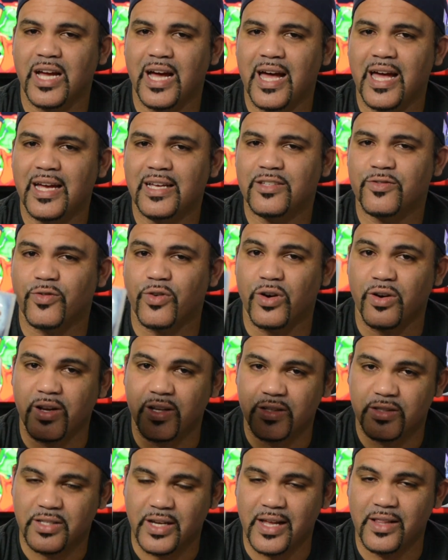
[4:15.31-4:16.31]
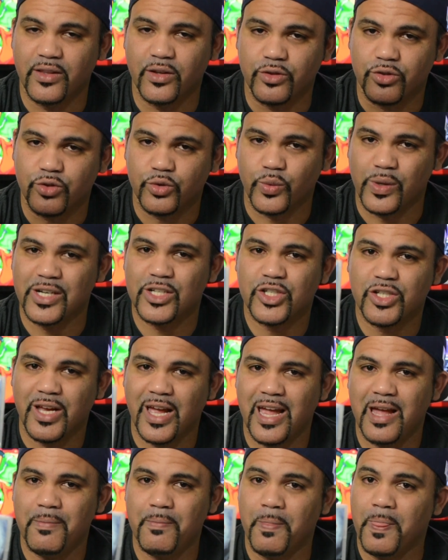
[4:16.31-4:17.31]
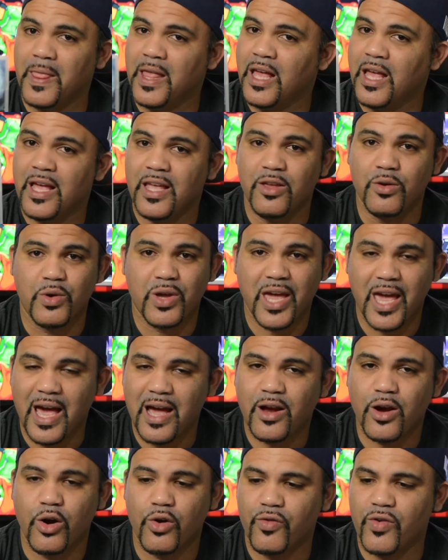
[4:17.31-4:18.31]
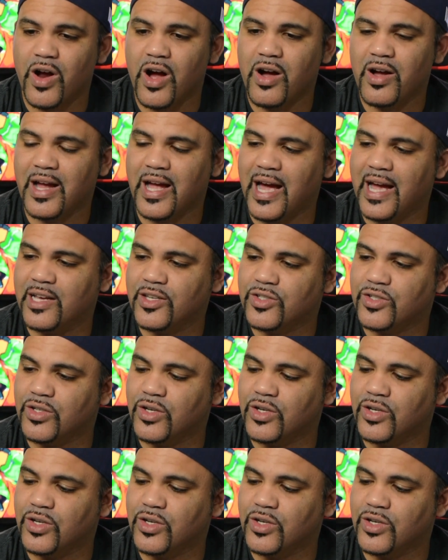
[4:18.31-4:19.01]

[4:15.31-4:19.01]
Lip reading: guys, for a Nintendo Switch game, you can't go wrong, guys.